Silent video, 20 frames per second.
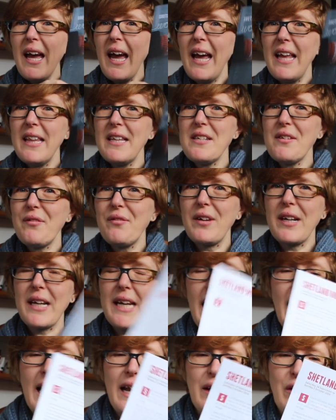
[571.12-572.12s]
at the different
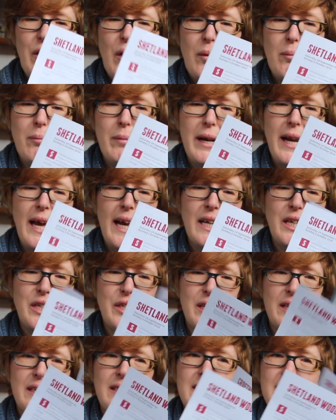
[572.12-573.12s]
colour
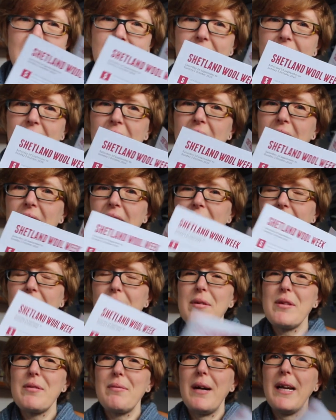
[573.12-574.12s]
combinations. There
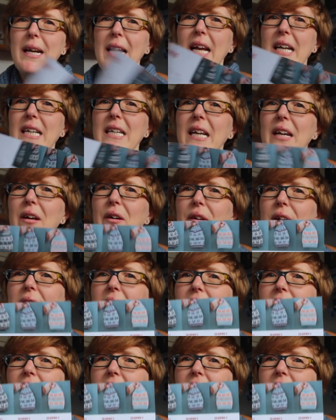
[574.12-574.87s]
was one actually on